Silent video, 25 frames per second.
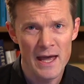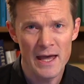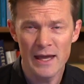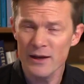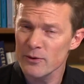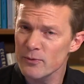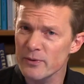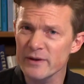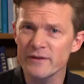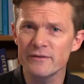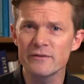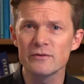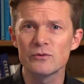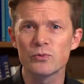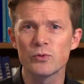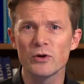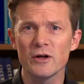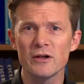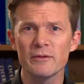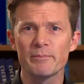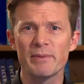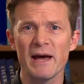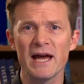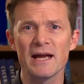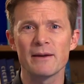A recent
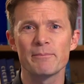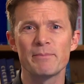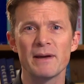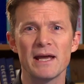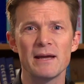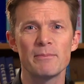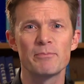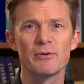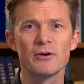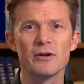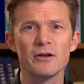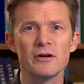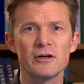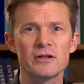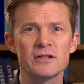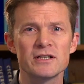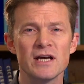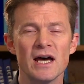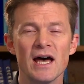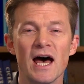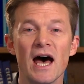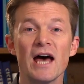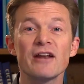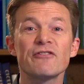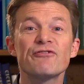World Bank paper looked
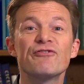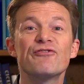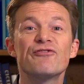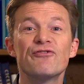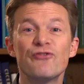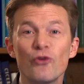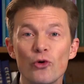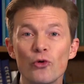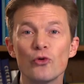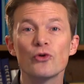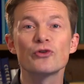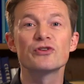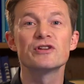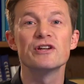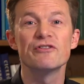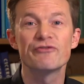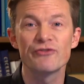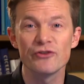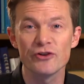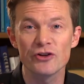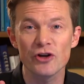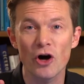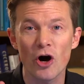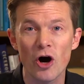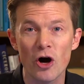at 4
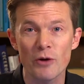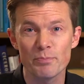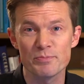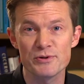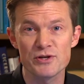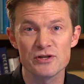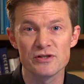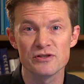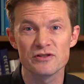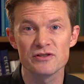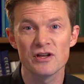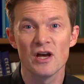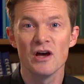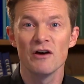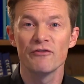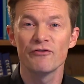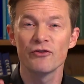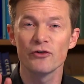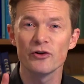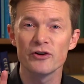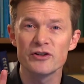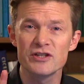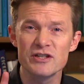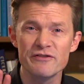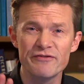different options
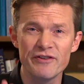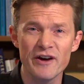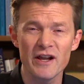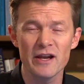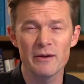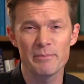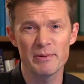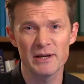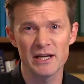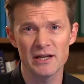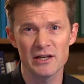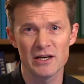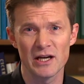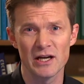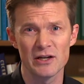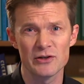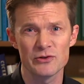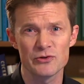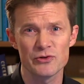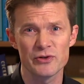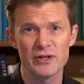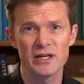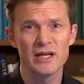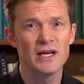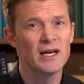for a developing
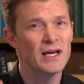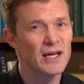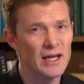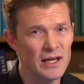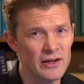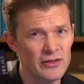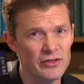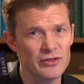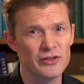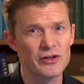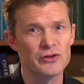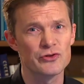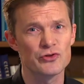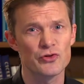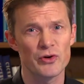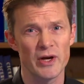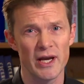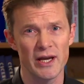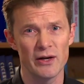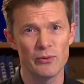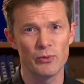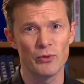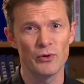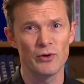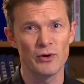country in the
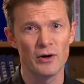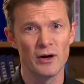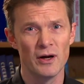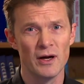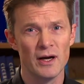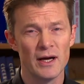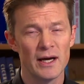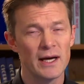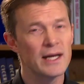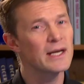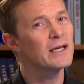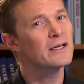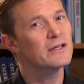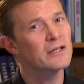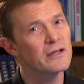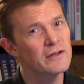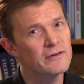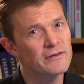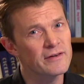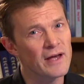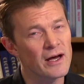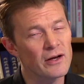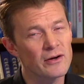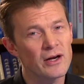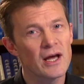trade war. And it
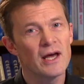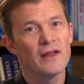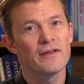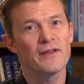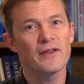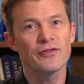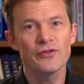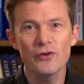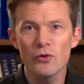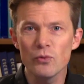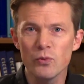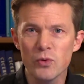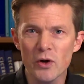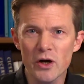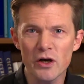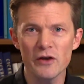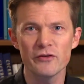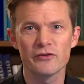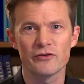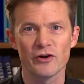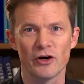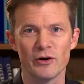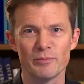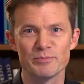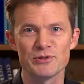turns out that the
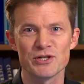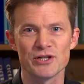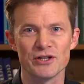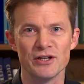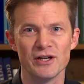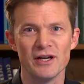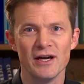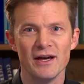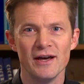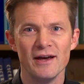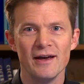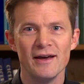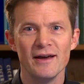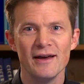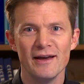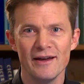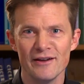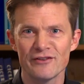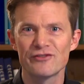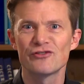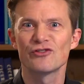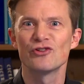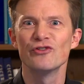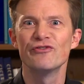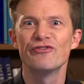worst option
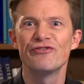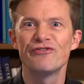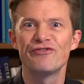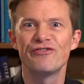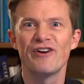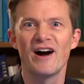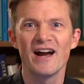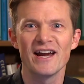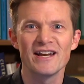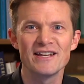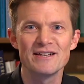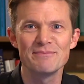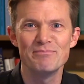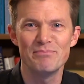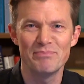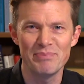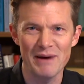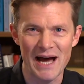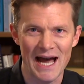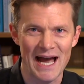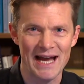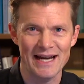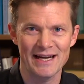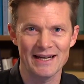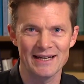is to fight
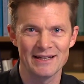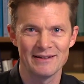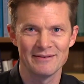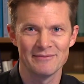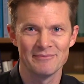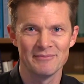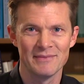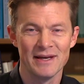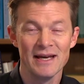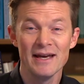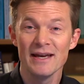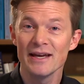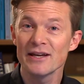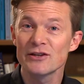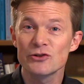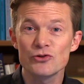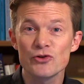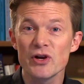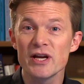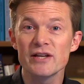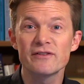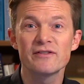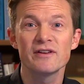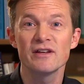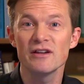back. It
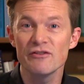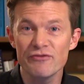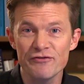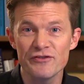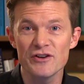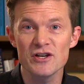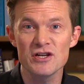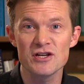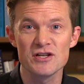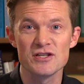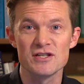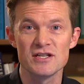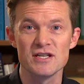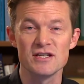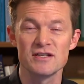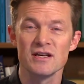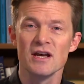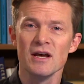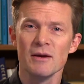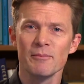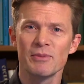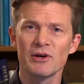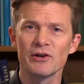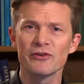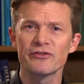creates inefficiencies
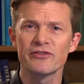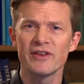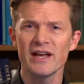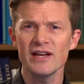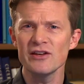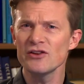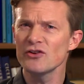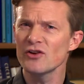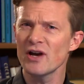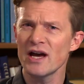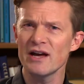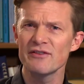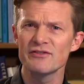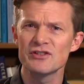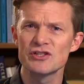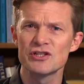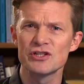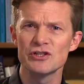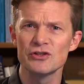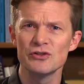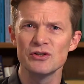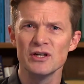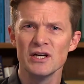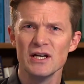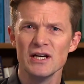because then you have
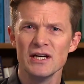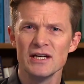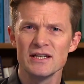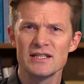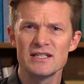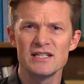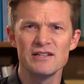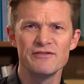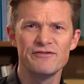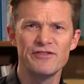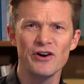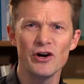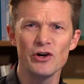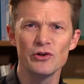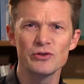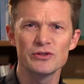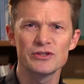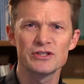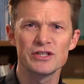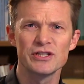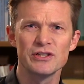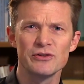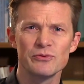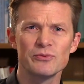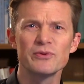to
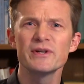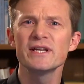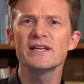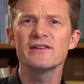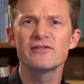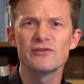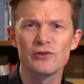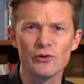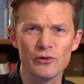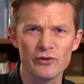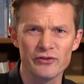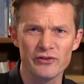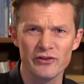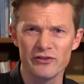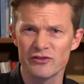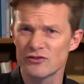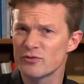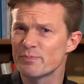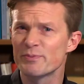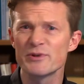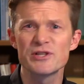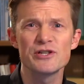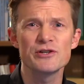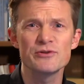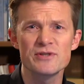devote resources to
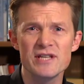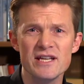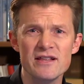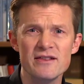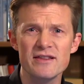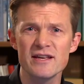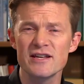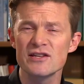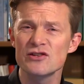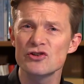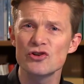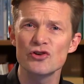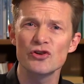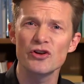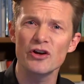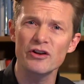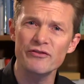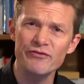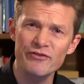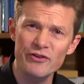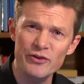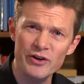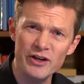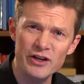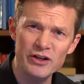producing things you're
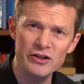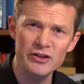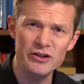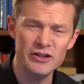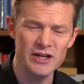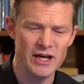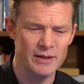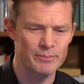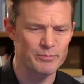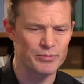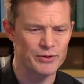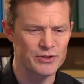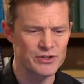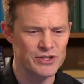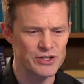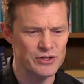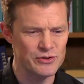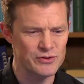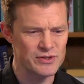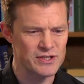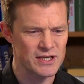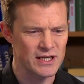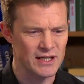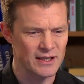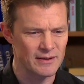not very good at
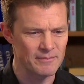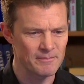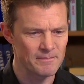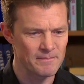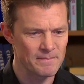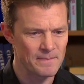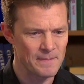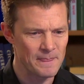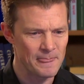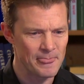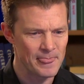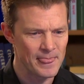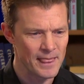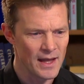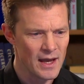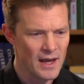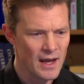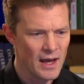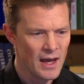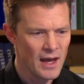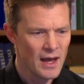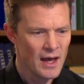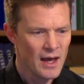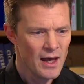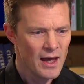producing.
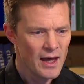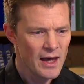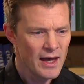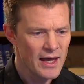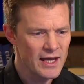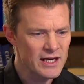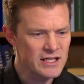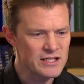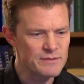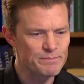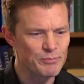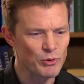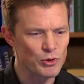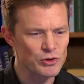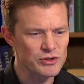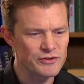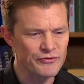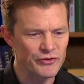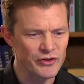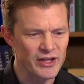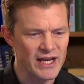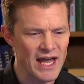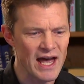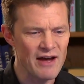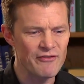Exports
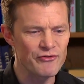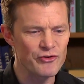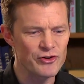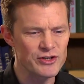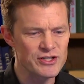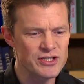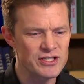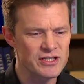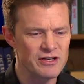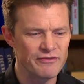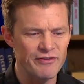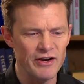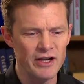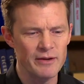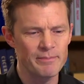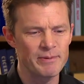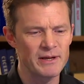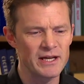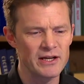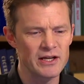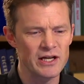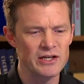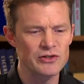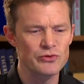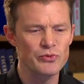for the average
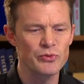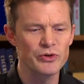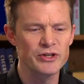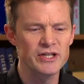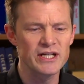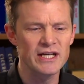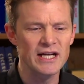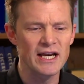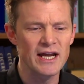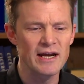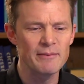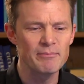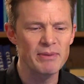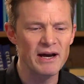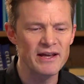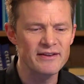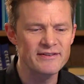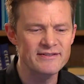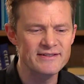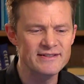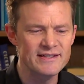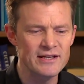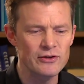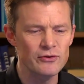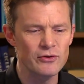developing country would decline by
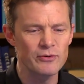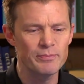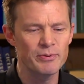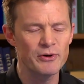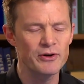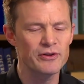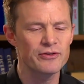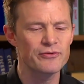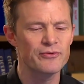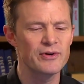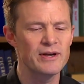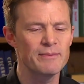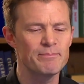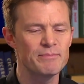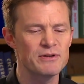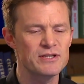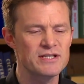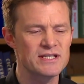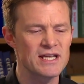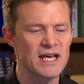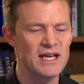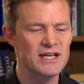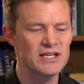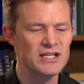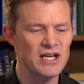
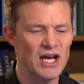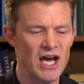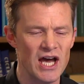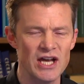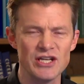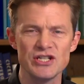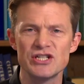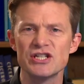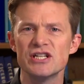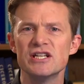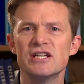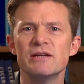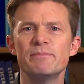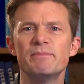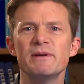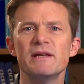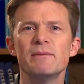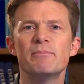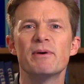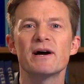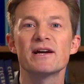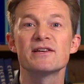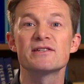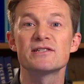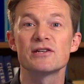0.3% and GDP
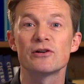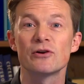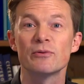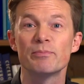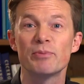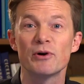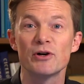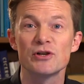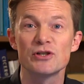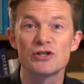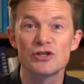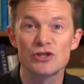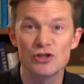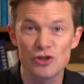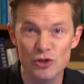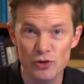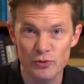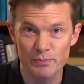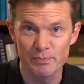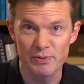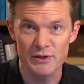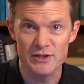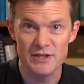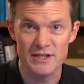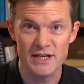by
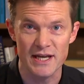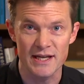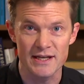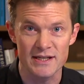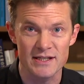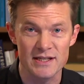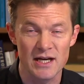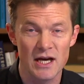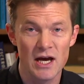0.2%,